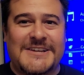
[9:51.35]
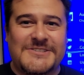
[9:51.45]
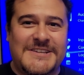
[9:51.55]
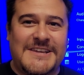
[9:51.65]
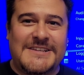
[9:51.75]

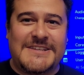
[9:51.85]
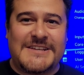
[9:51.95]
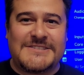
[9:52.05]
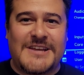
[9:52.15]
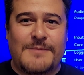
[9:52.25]
actually get a
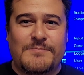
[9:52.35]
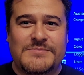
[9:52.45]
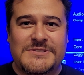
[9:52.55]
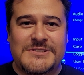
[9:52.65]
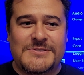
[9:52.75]

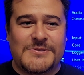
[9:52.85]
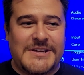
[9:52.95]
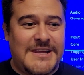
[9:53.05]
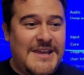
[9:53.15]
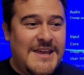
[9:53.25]
desktop to do
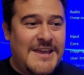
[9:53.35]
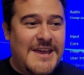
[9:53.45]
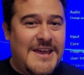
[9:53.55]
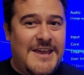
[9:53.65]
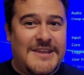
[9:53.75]
it
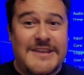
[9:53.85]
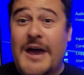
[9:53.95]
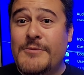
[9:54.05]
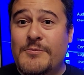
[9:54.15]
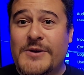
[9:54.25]
and
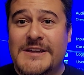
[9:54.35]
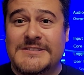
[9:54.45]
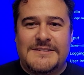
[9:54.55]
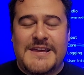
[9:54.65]
I'm impressed.